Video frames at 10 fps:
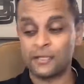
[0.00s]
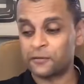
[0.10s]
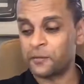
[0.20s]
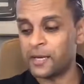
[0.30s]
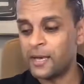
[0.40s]
for
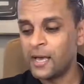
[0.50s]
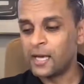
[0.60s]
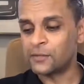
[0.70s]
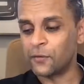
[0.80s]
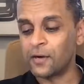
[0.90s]
me,
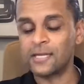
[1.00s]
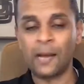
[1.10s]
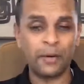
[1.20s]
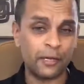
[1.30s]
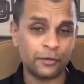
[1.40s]
as far as I'm
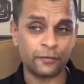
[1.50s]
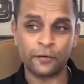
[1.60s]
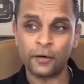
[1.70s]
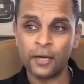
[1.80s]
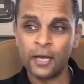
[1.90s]
an introvert.